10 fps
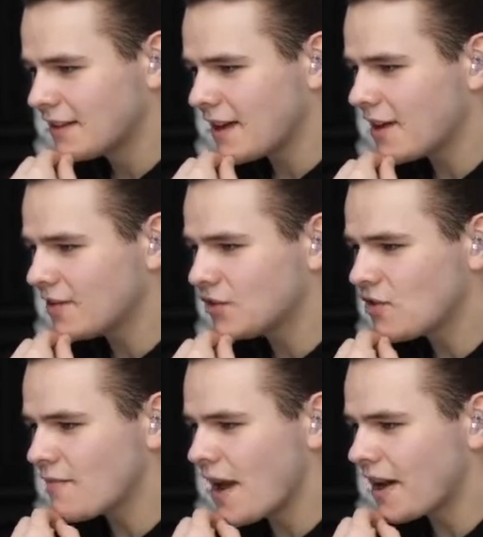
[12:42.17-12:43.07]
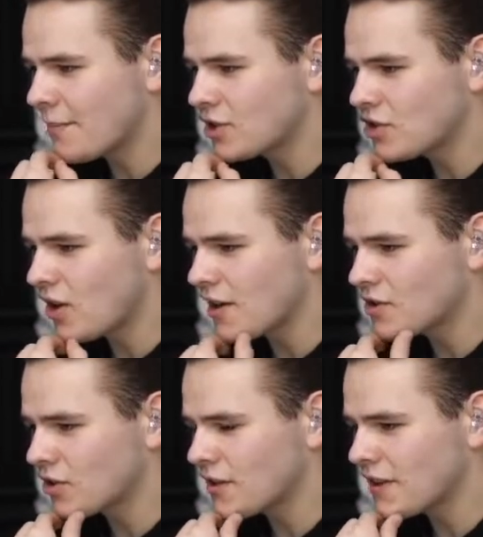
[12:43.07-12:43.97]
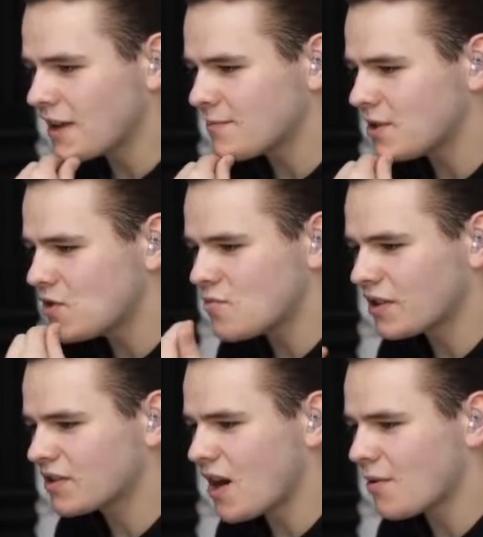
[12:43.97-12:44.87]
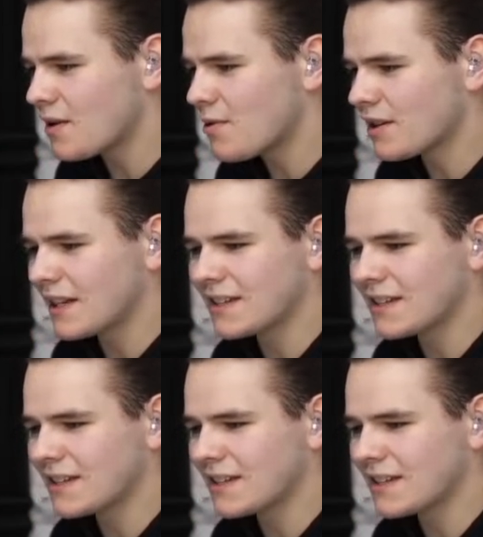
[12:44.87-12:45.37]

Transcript: Yeah, you too, man. I'm just trying to turn on the APU, which is not really working.